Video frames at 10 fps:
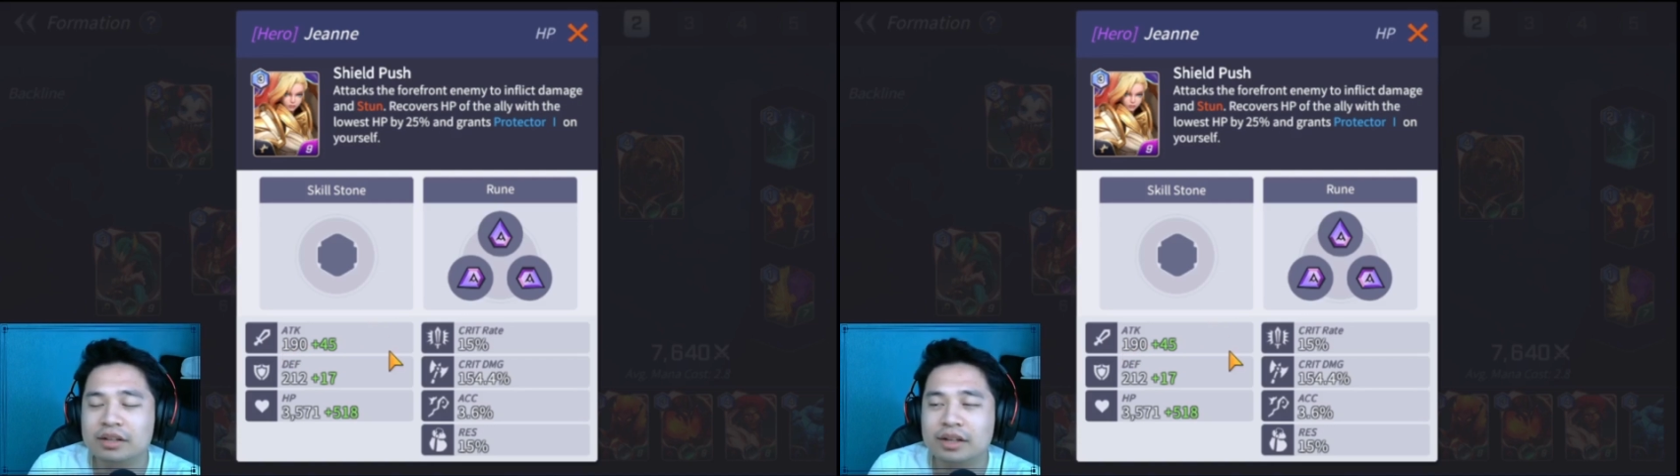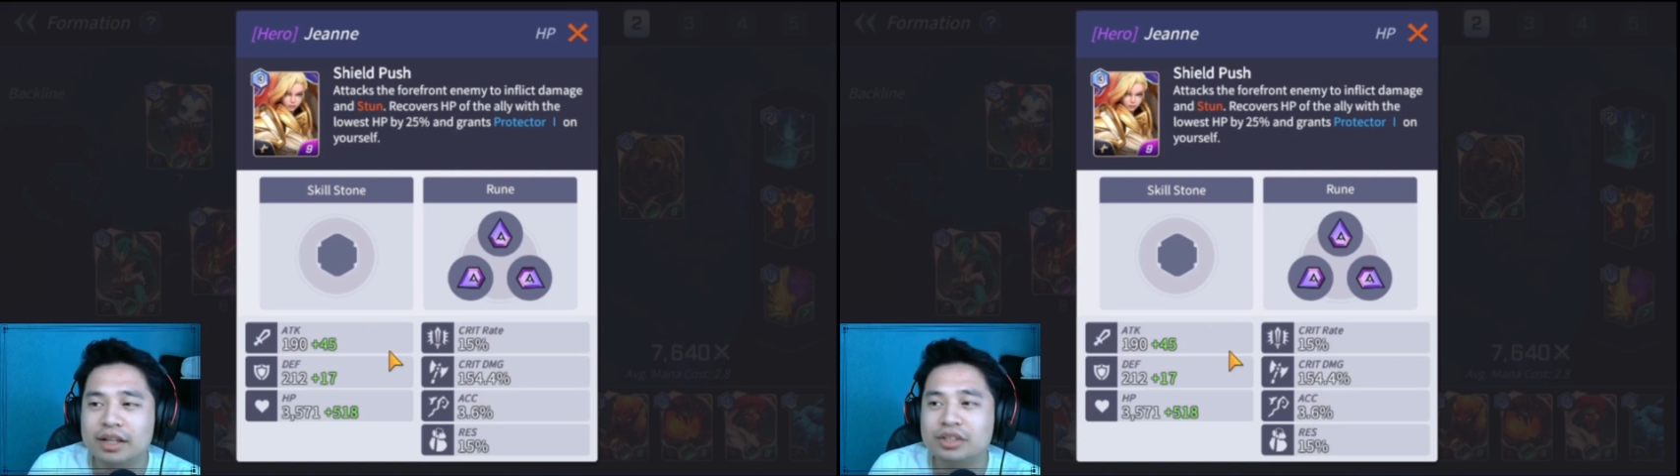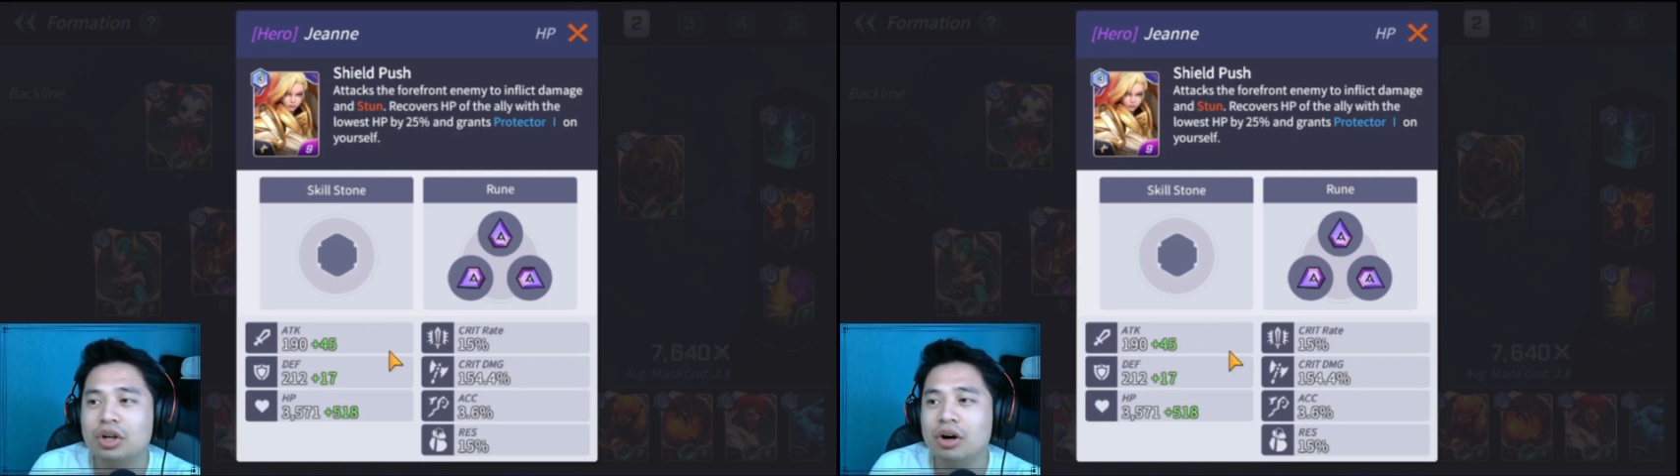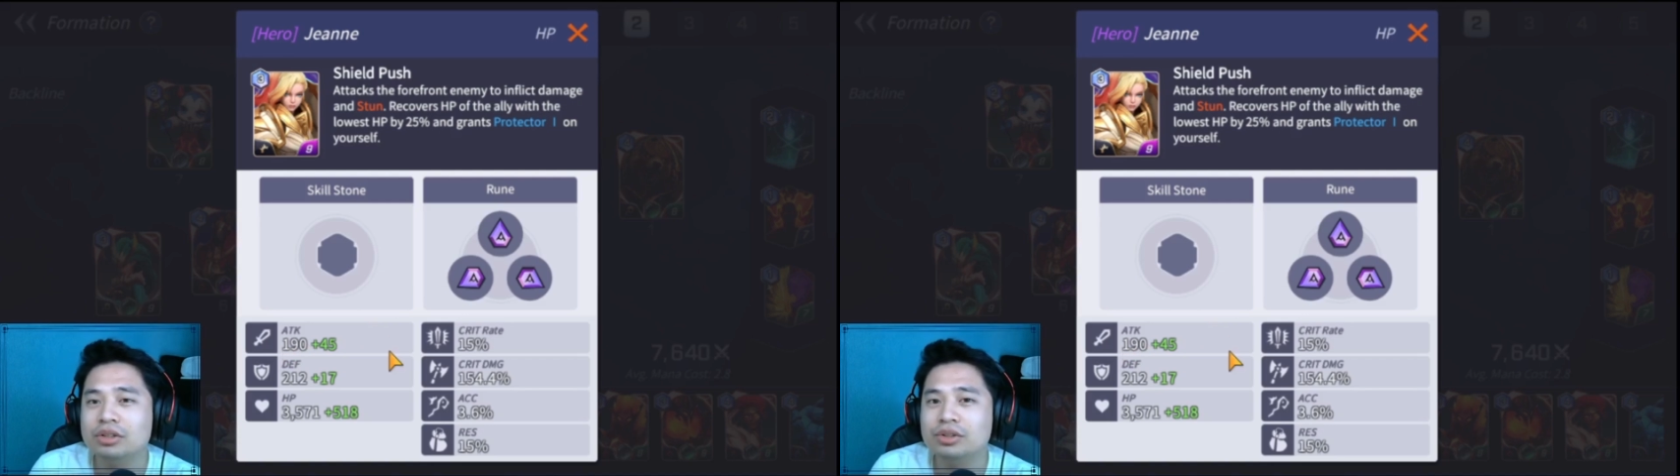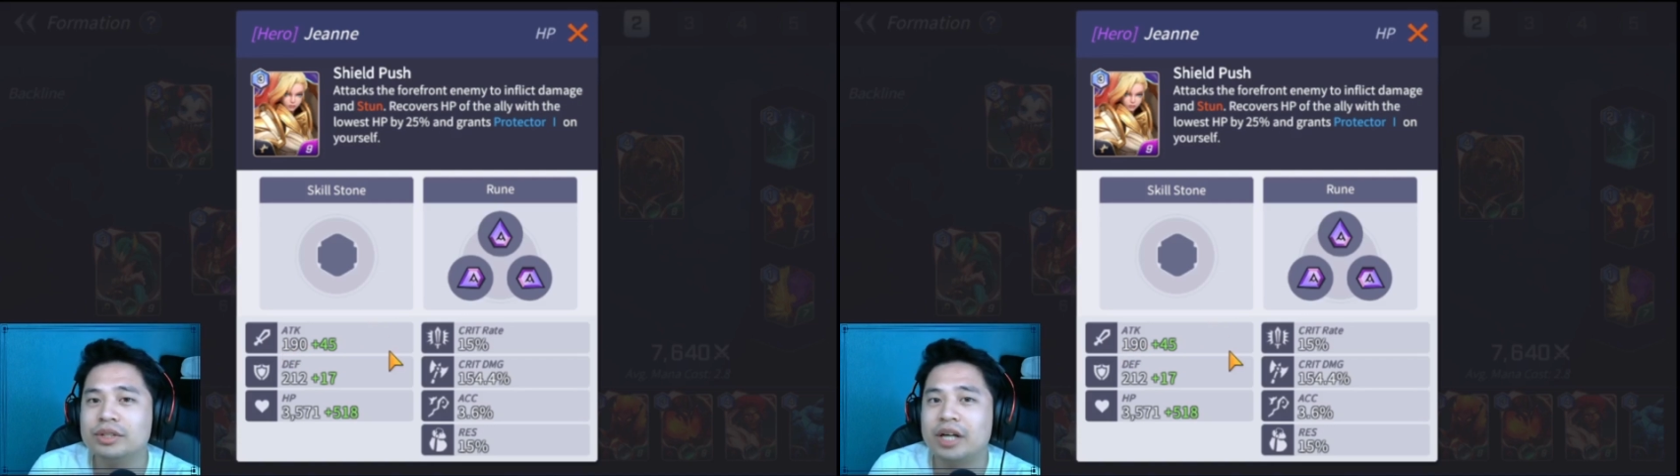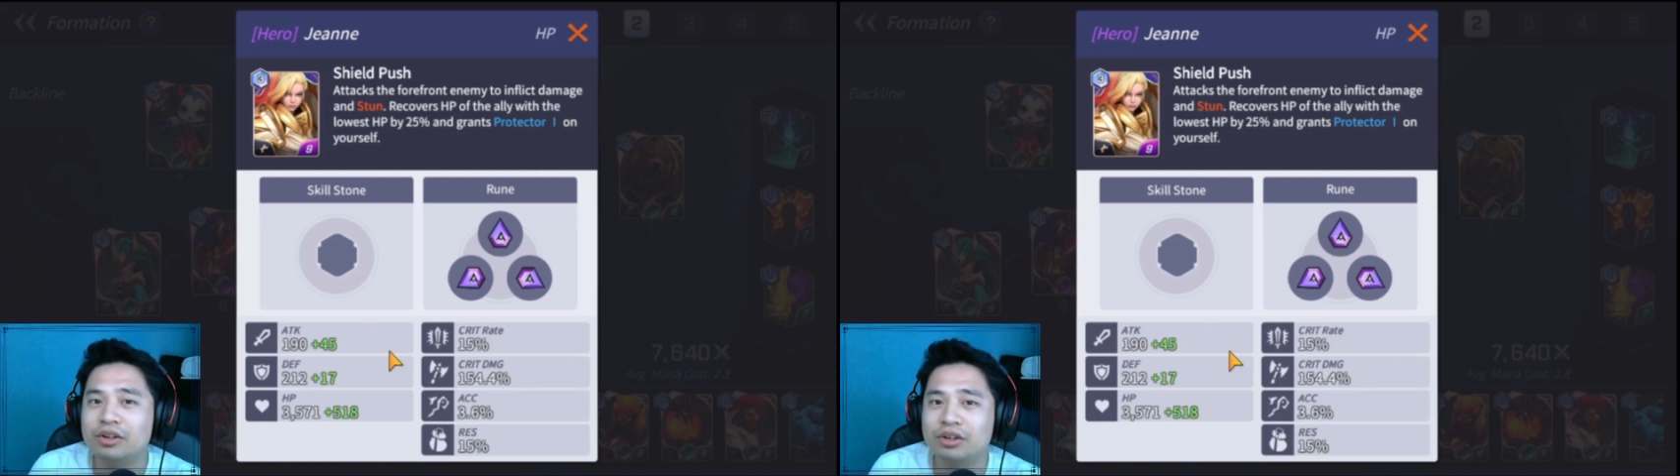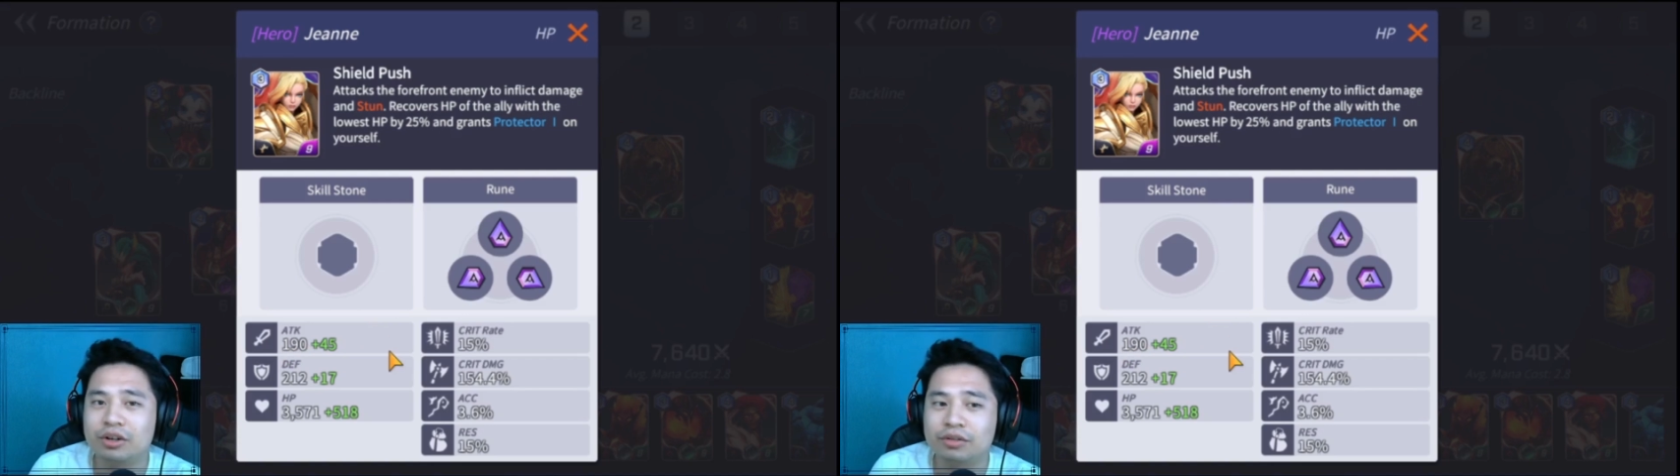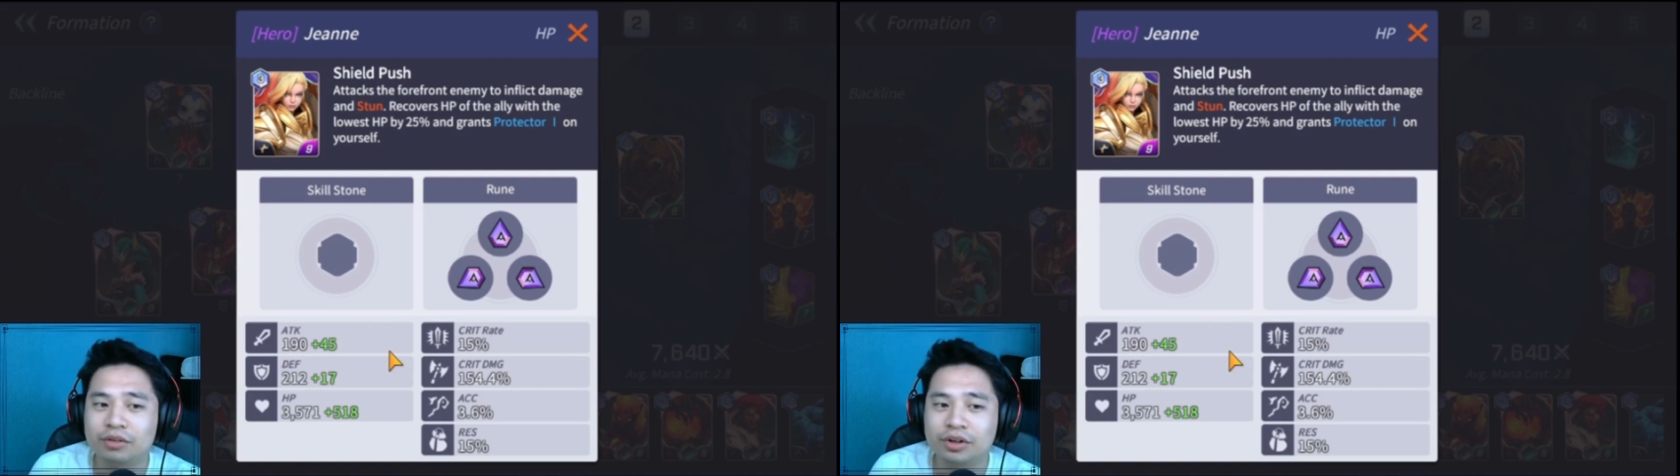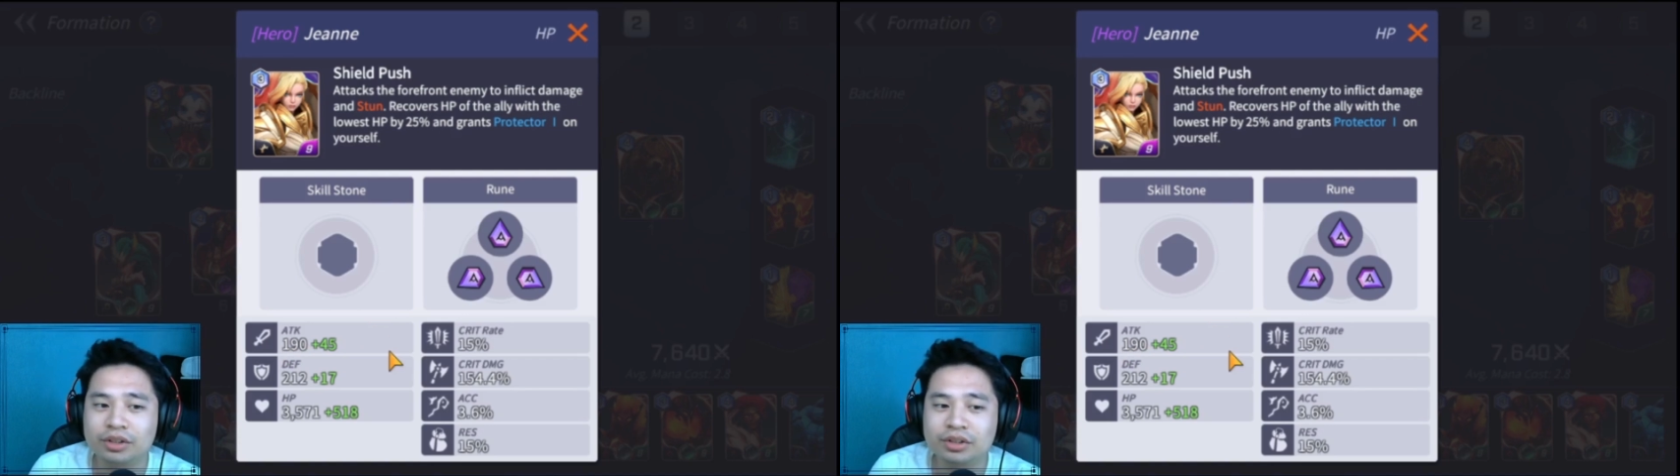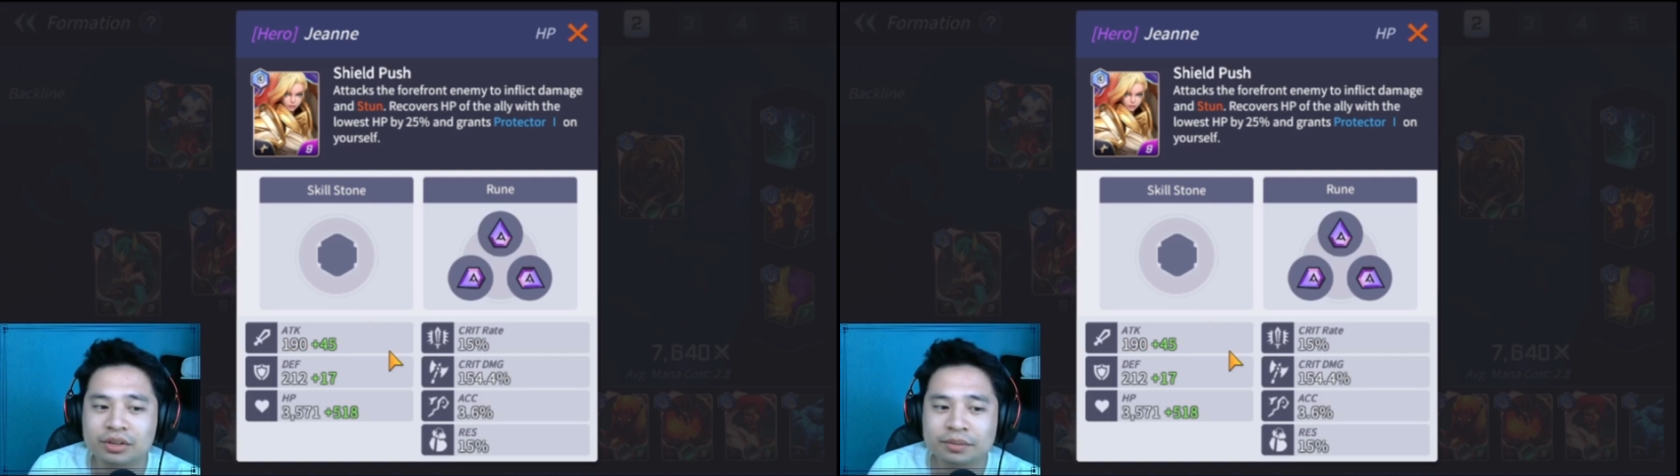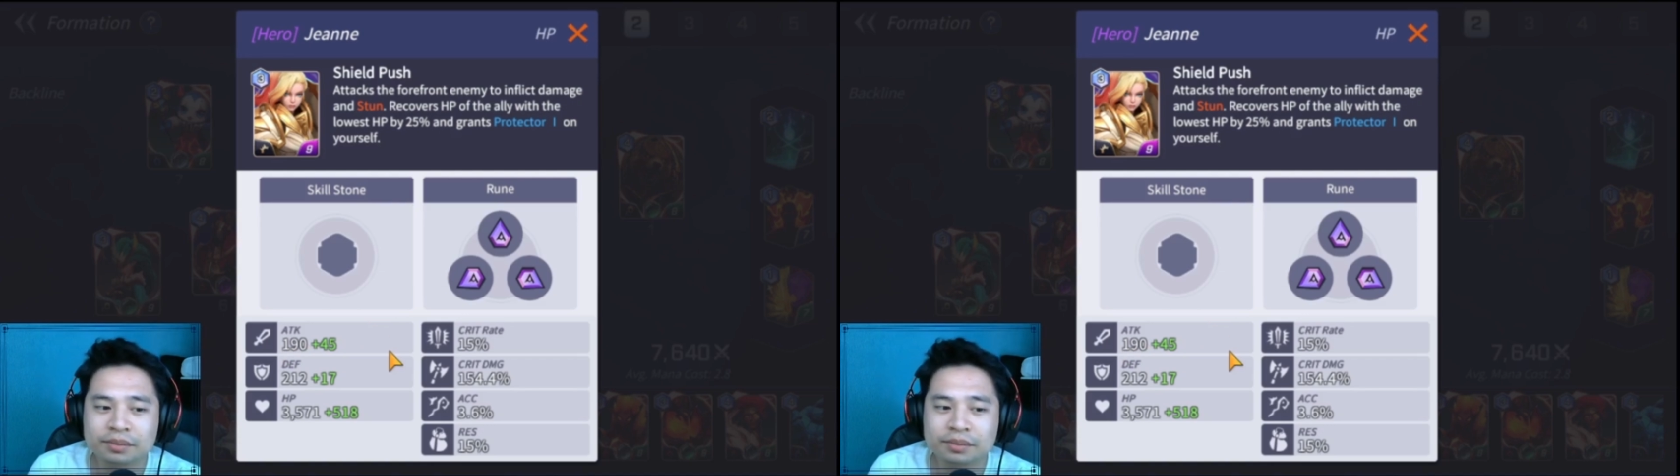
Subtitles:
that it's hard to counter her first.